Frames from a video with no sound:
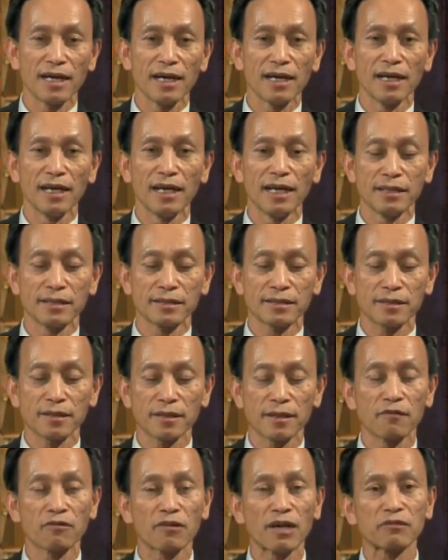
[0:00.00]
And
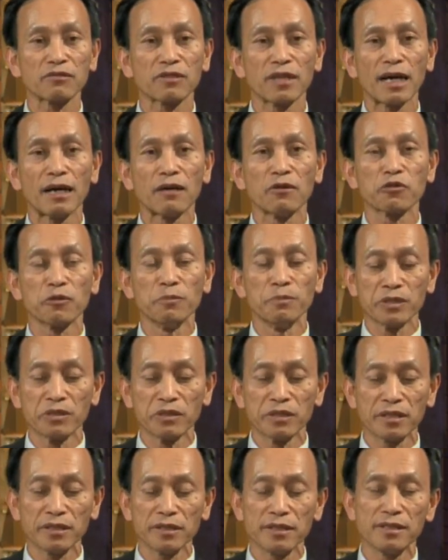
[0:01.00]
around our
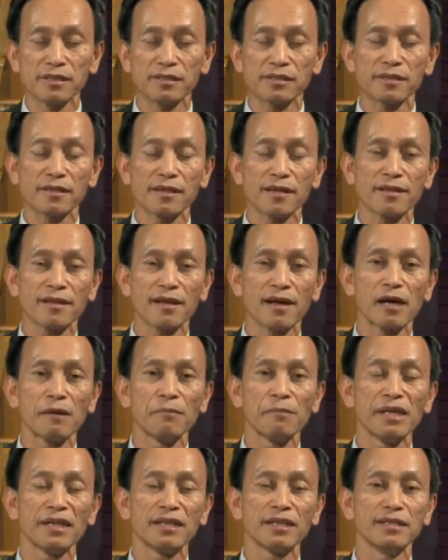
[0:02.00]
communities, there are
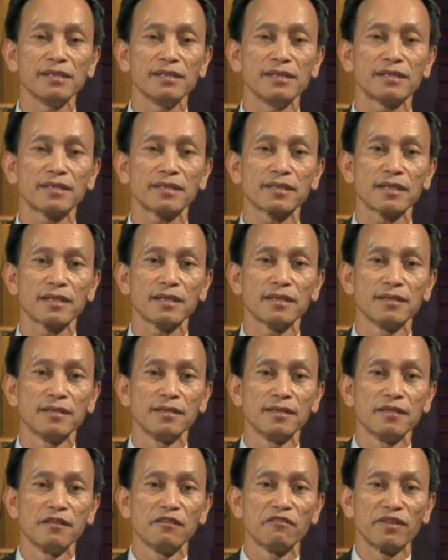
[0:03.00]
many
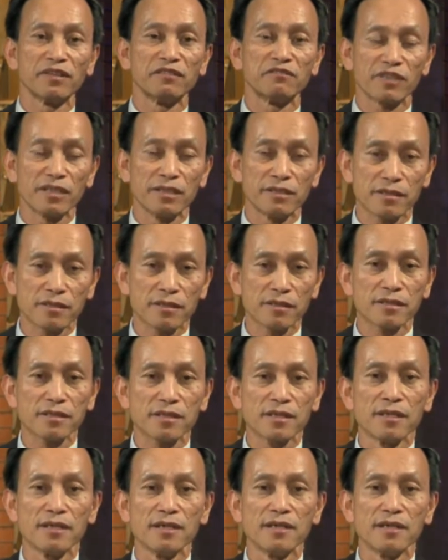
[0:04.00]
fundraisers